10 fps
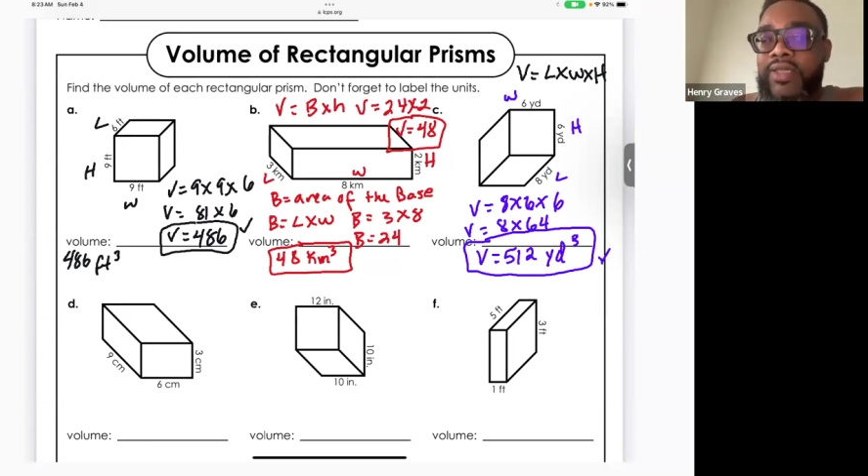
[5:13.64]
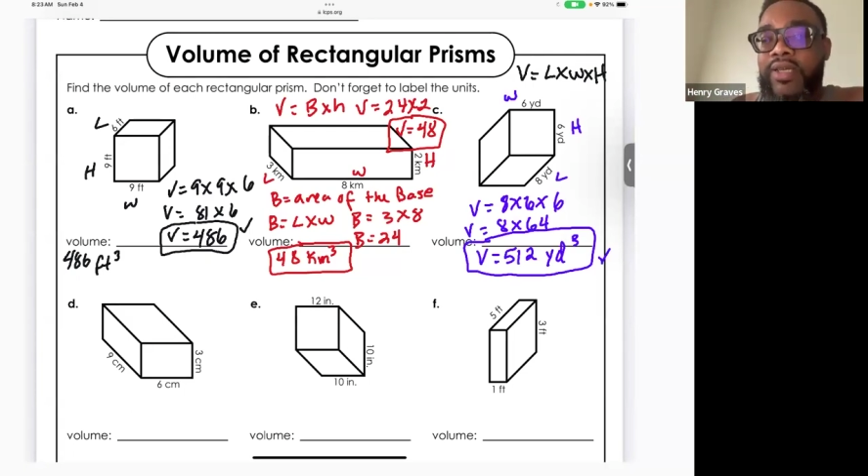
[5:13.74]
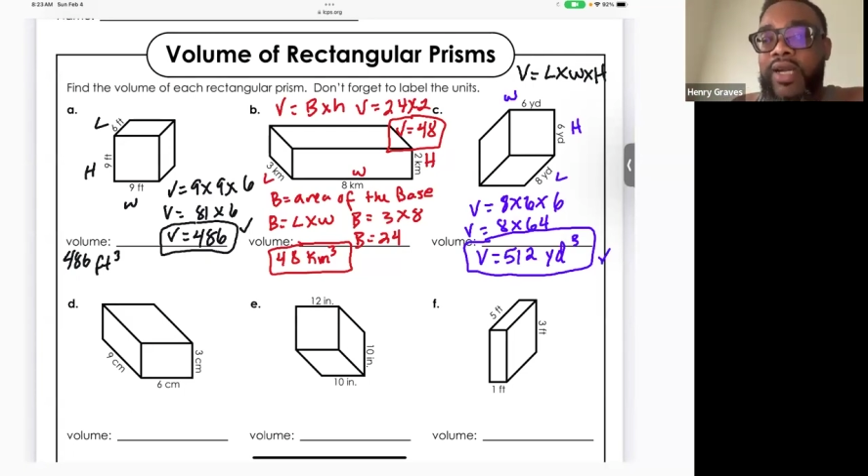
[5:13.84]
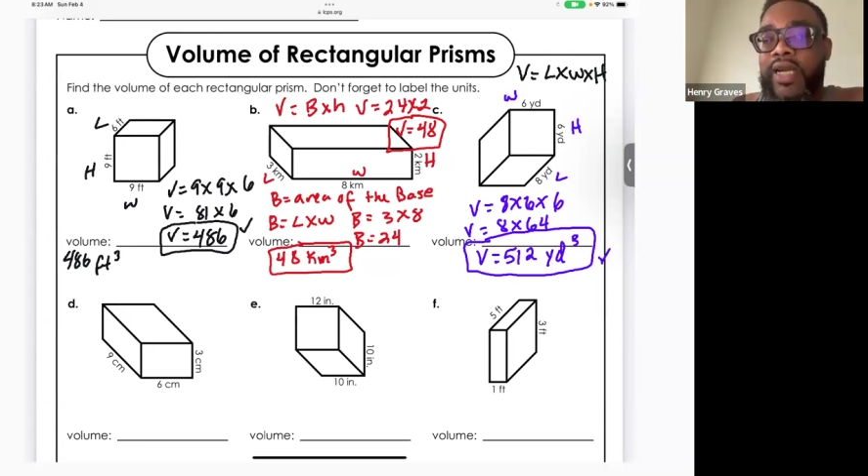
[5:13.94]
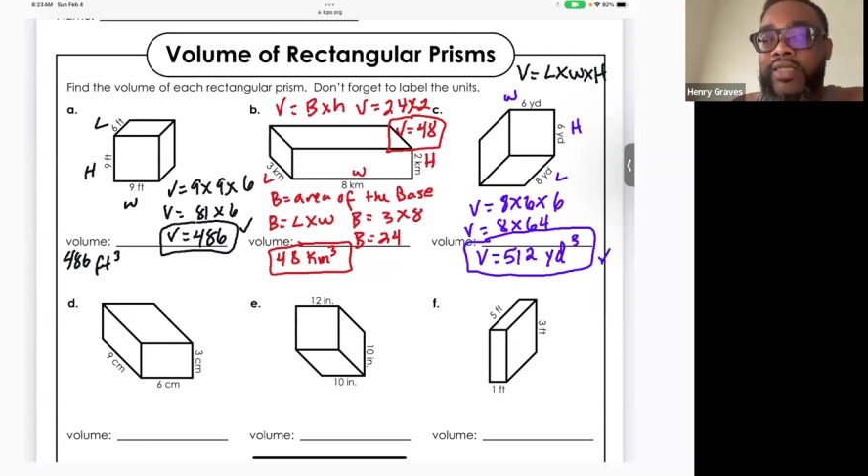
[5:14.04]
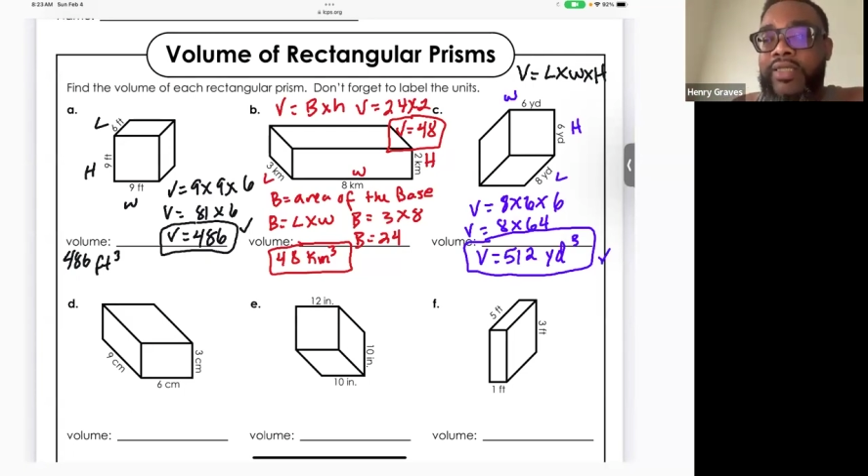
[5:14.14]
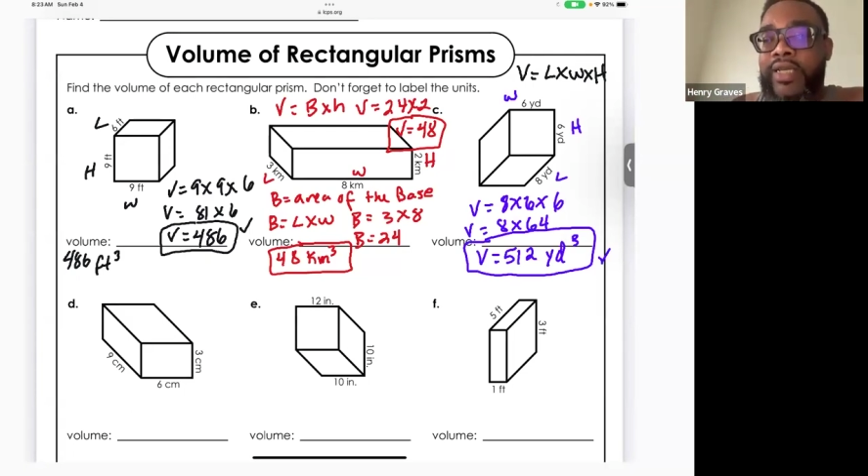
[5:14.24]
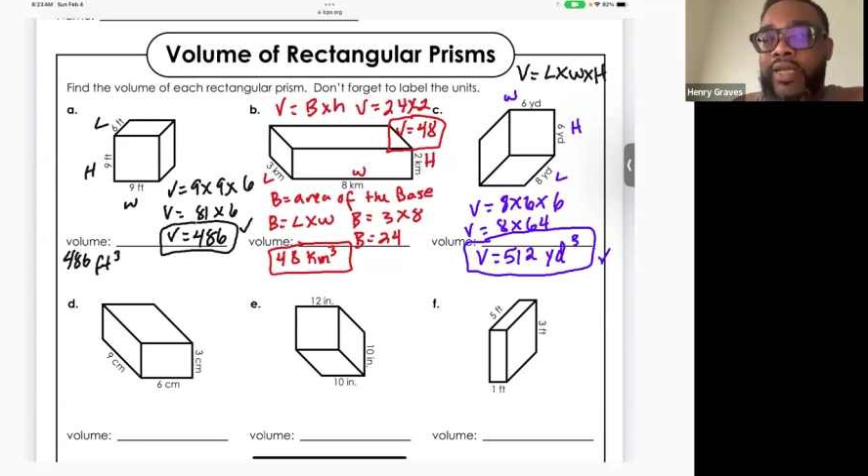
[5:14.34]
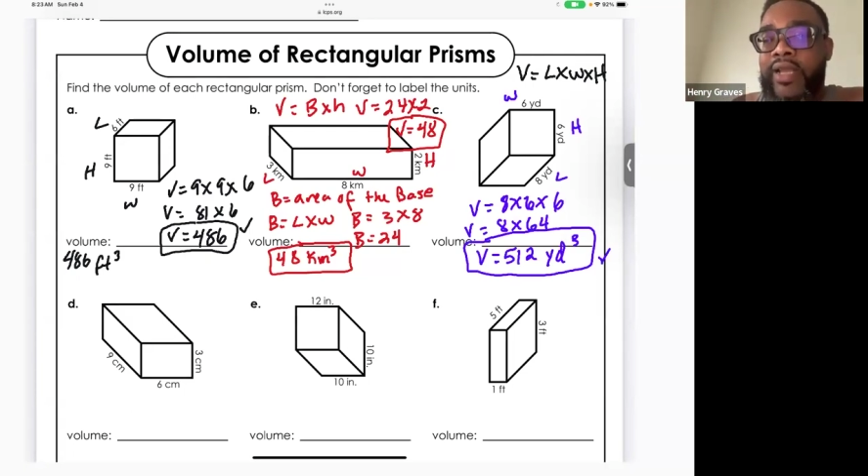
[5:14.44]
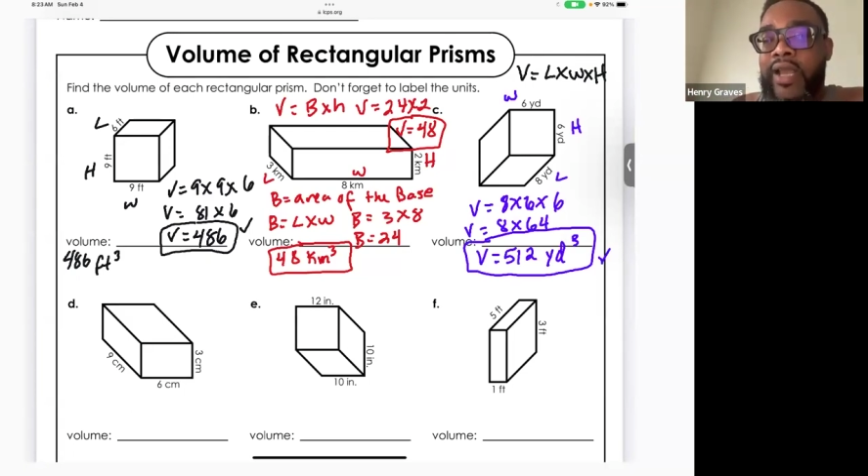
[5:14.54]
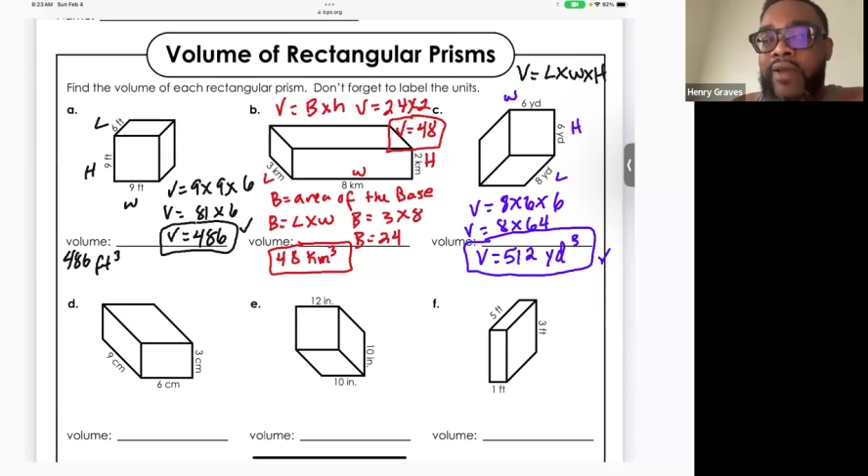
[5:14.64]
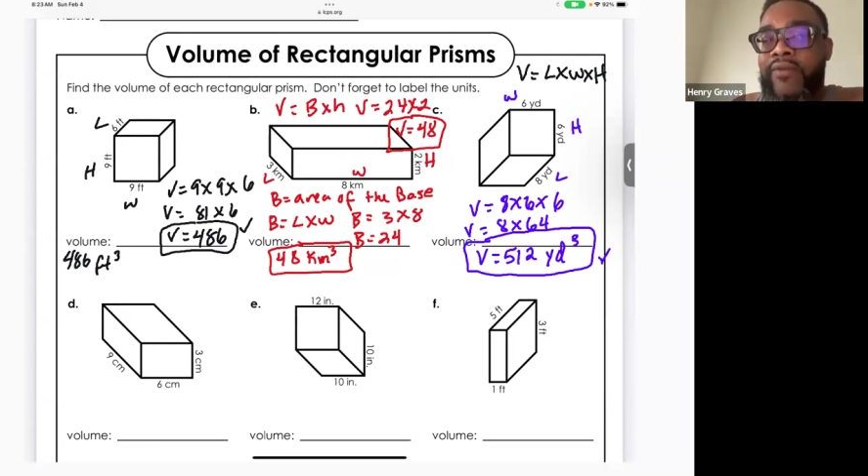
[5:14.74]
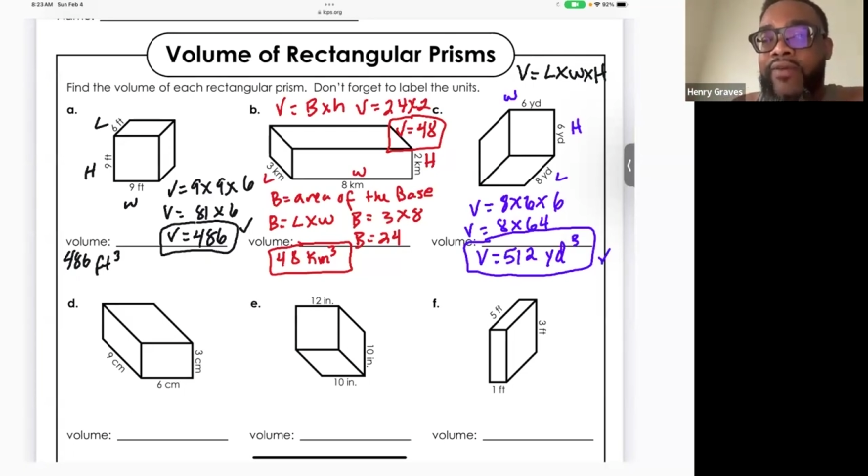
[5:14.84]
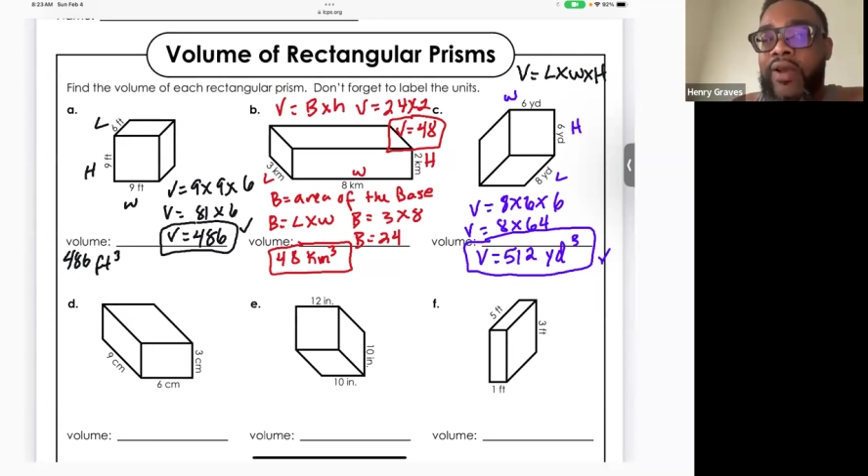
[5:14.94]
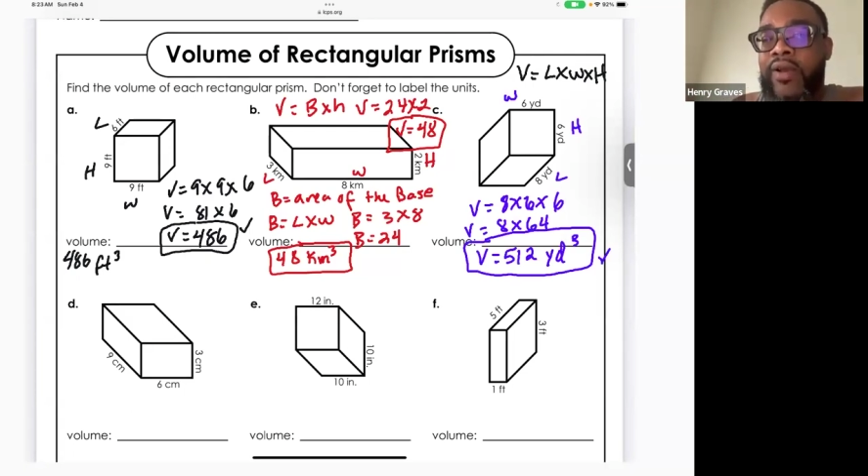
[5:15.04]
All right, D, you have
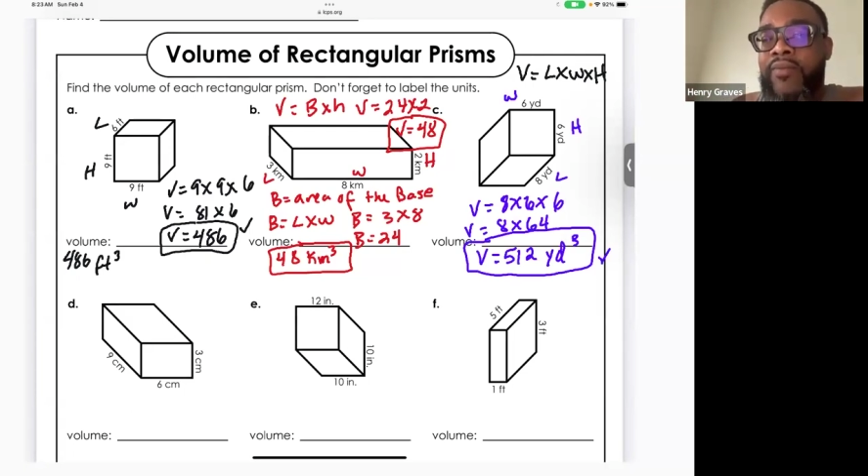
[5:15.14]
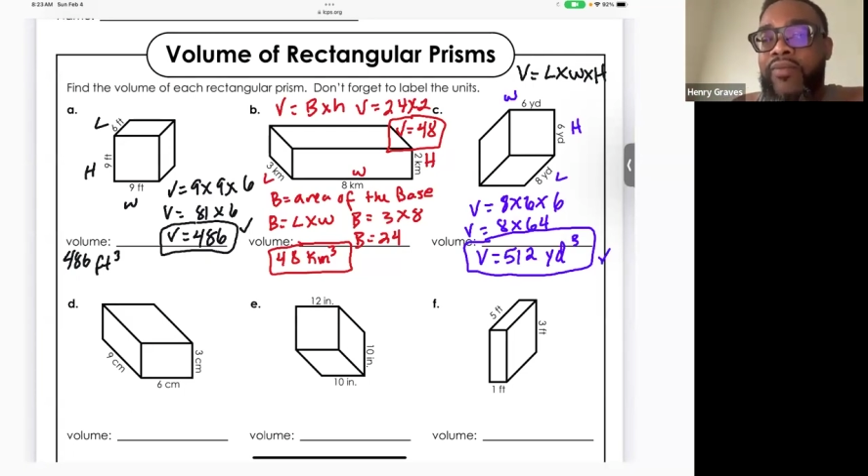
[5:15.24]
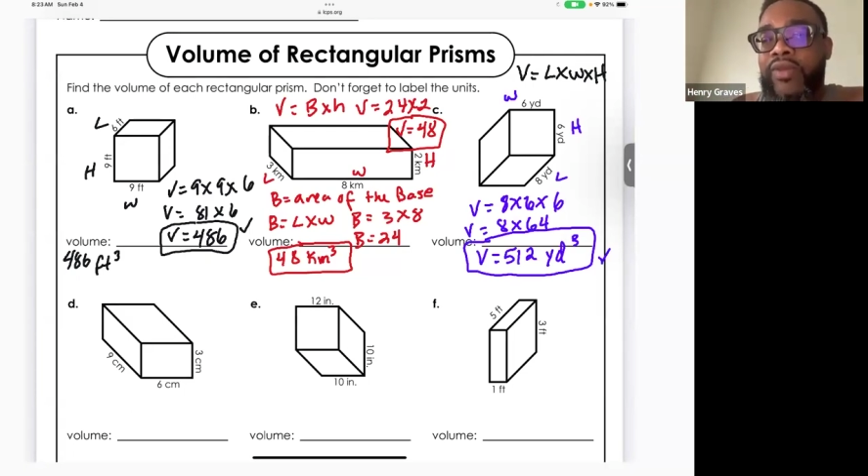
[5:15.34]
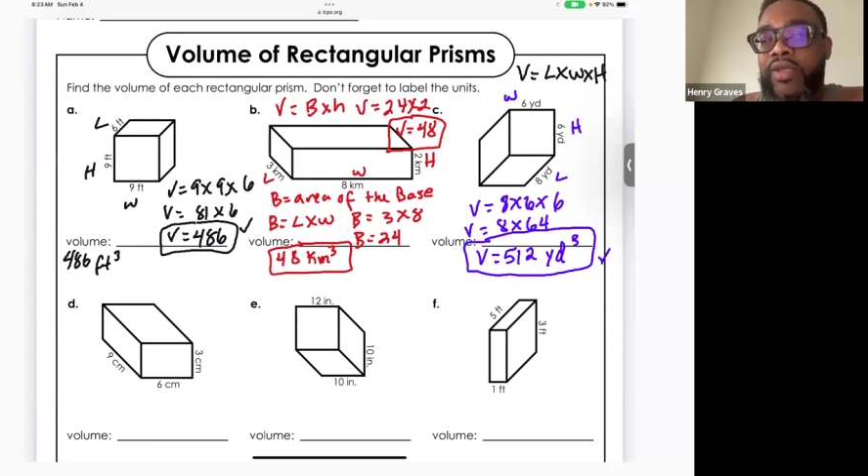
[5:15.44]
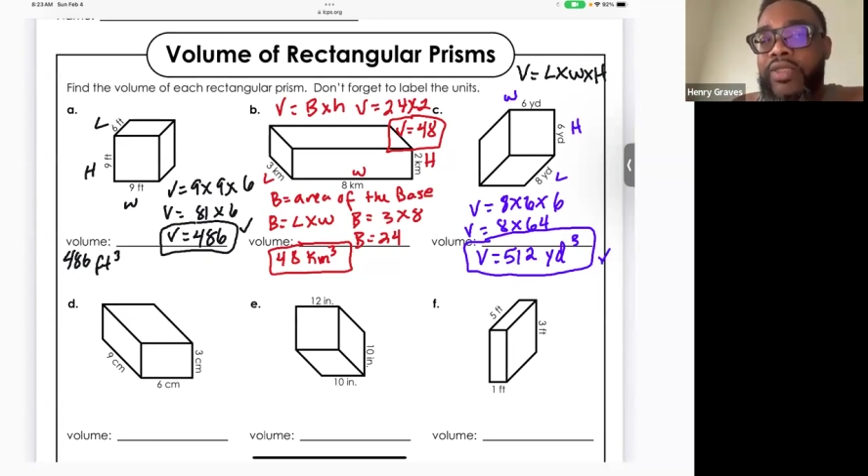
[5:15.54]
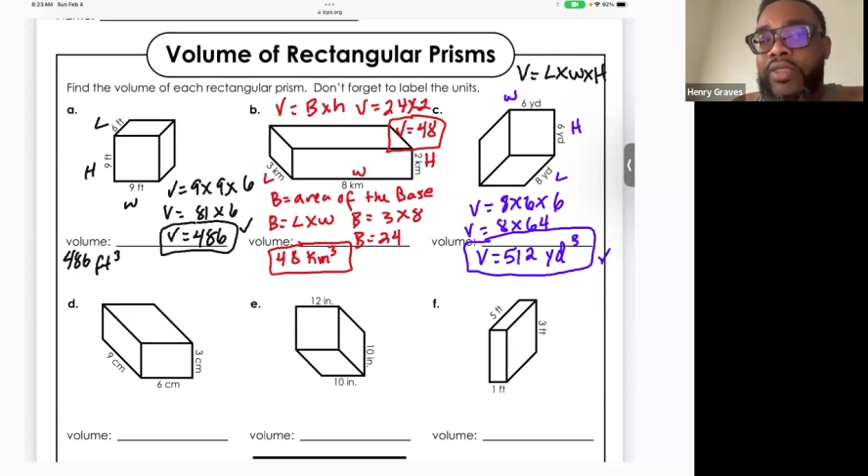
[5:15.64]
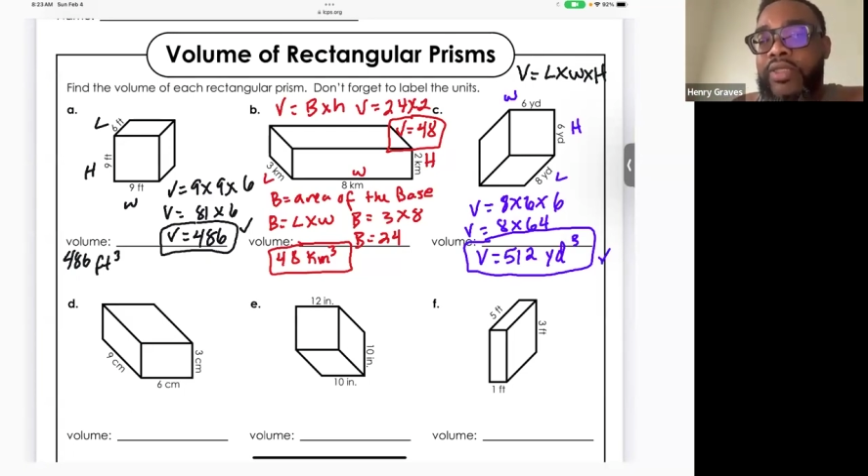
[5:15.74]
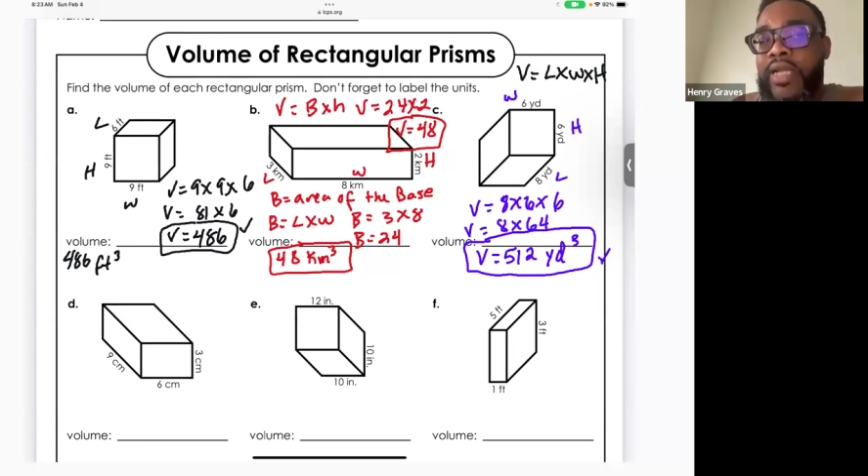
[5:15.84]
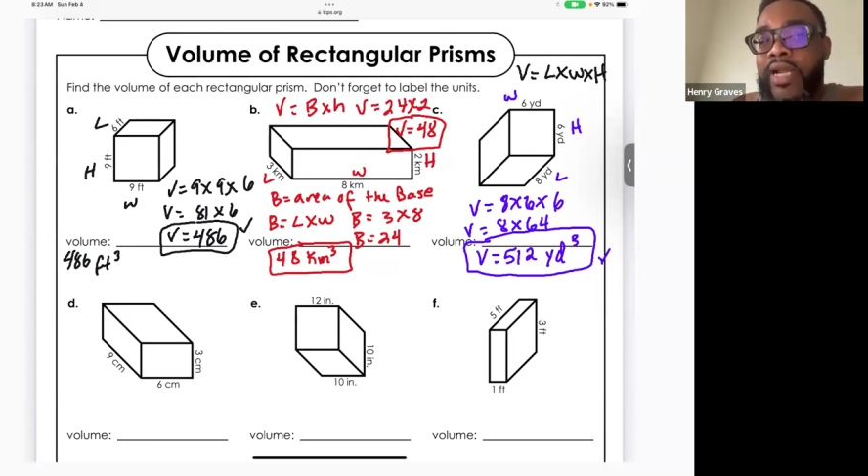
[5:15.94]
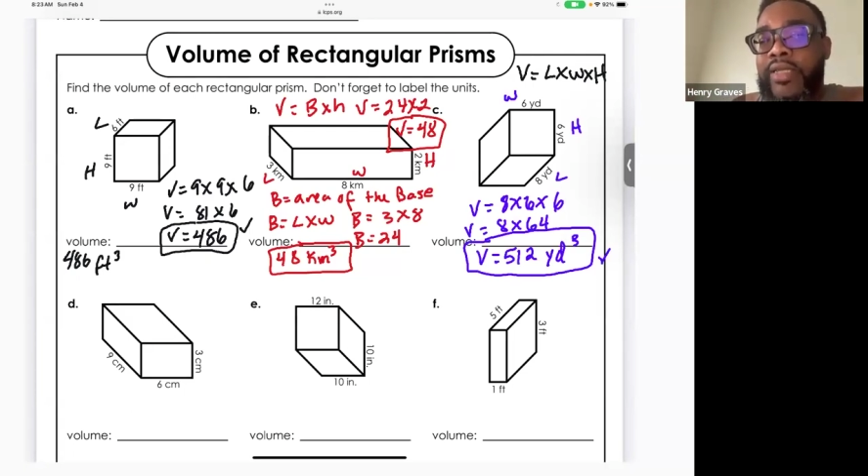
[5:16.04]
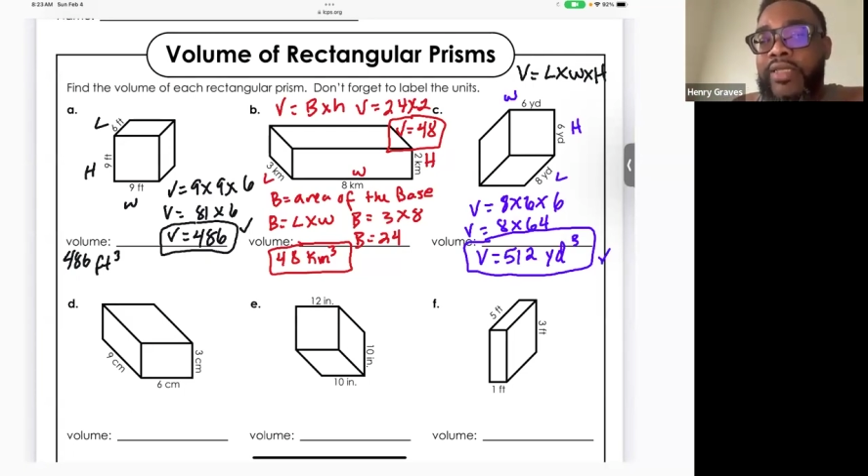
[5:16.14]
9